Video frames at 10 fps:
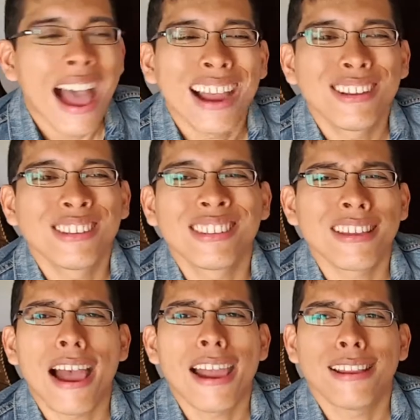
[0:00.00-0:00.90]
I
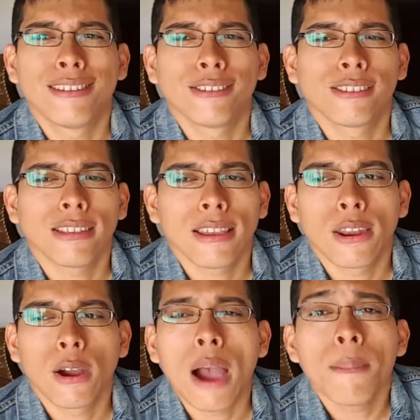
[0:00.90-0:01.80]
just, you
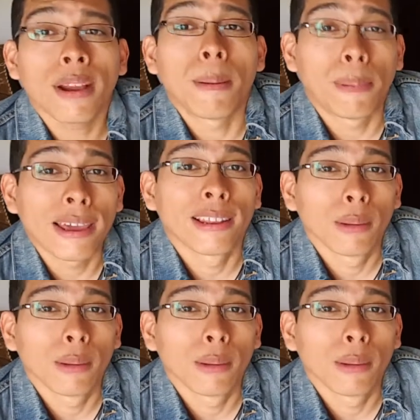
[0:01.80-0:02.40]
know, I'm gonna complain